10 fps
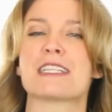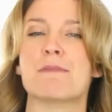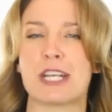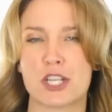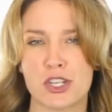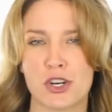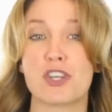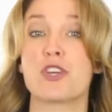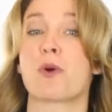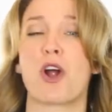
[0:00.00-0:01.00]
to make sure
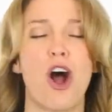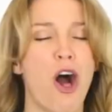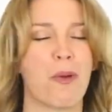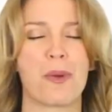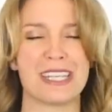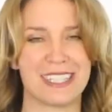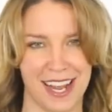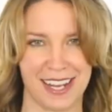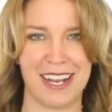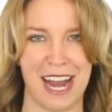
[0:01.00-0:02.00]
you are always
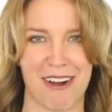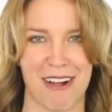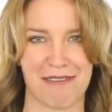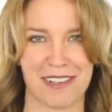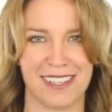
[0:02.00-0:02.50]
taken care of.